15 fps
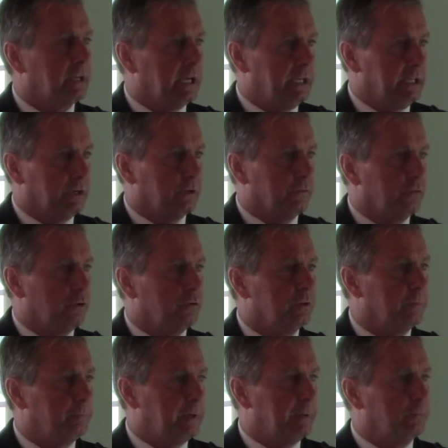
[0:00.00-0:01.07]
they interviewed
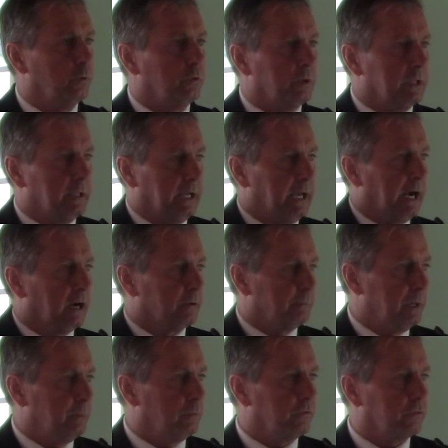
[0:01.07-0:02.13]
the people, and they hired
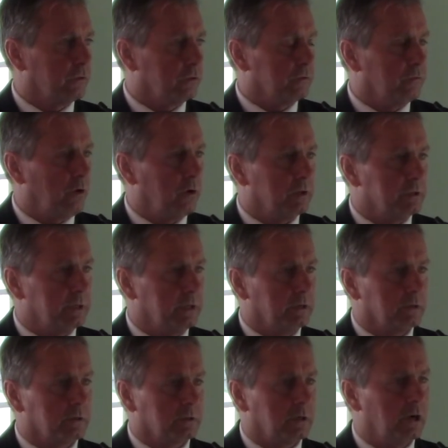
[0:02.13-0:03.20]
people for their
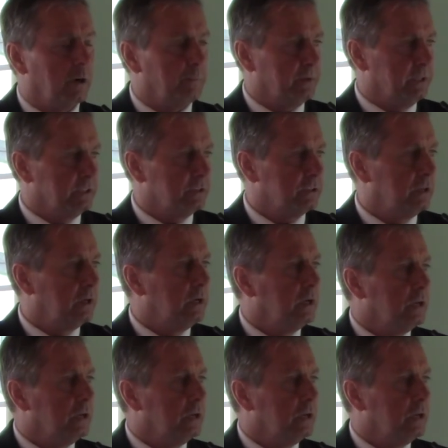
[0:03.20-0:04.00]
volunteer companies.